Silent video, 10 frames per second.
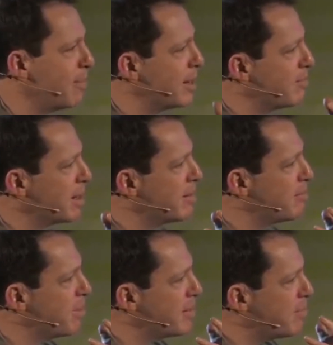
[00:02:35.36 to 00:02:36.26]
But, but,
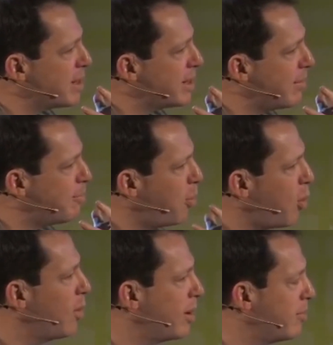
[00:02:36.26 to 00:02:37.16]
but, but the
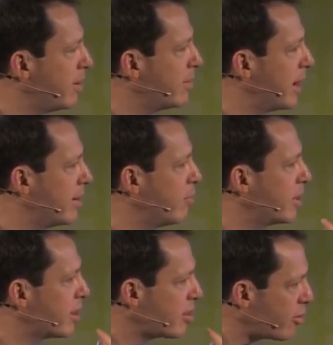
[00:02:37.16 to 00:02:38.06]
poor,
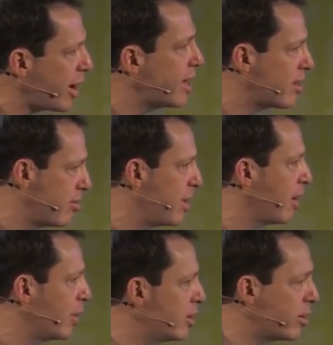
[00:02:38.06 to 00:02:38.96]
what strikes me,
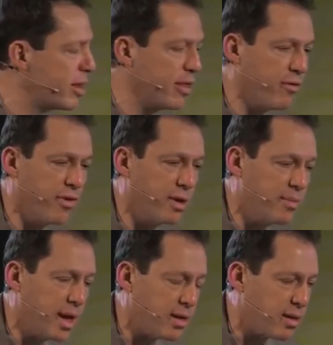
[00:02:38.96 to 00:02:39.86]
I went to see the
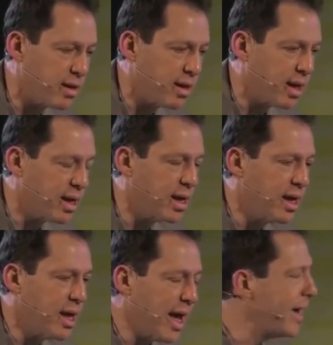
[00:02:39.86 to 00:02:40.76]
film yesterday,
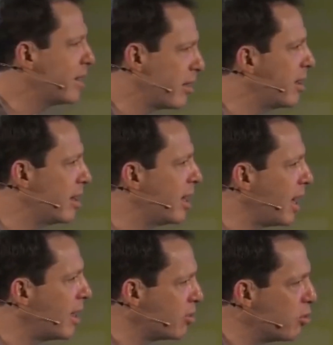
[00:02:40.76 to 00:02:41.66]
and it's, a,
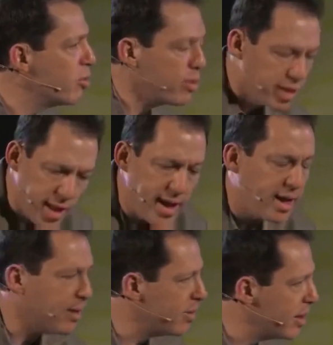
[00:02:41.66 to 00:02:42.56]
as you
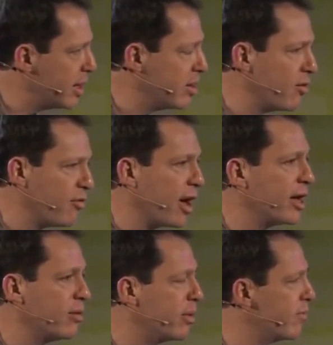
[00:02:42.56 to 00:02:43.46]
say in, in your
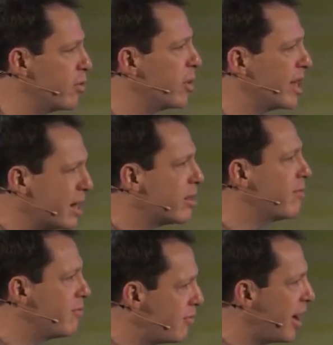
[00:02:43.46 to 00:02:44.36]
fine review, it is
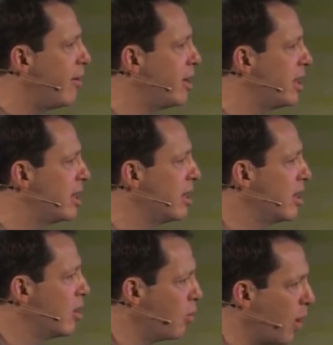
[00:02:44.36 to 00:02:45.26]
a very
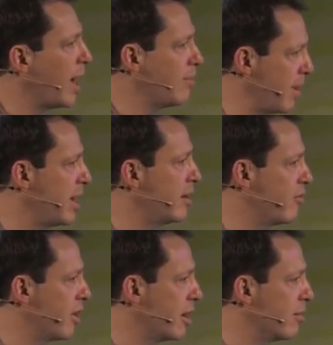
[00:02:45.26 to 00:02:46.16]
well made
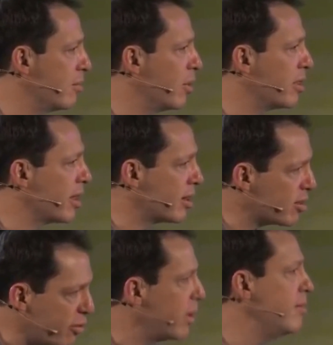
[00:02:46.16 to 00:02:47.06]
film mm. with
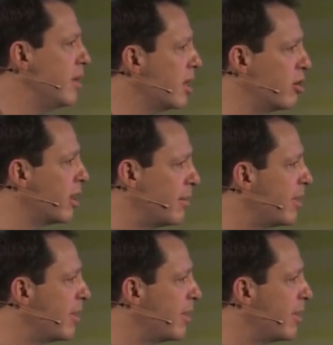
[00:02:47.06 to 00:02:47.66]
extremely good.